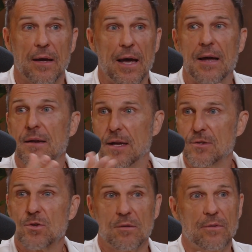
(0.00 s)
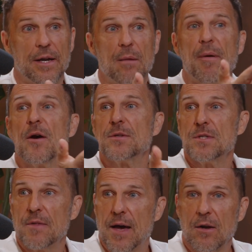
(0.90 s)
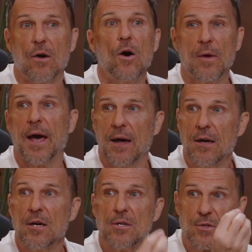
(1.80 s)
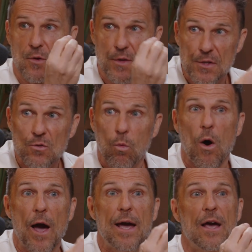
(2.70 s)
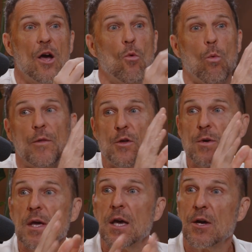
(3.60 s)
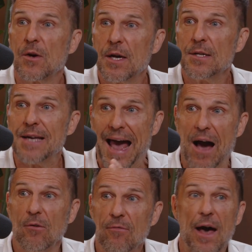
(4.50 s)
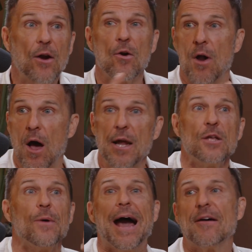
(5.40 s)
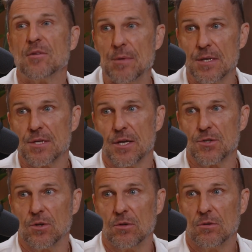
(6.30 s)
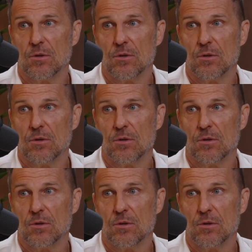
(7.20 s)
And sort of letting parents see that and go, okay, so this is why, whether you can get your kids out of that or not, you have to be intentional.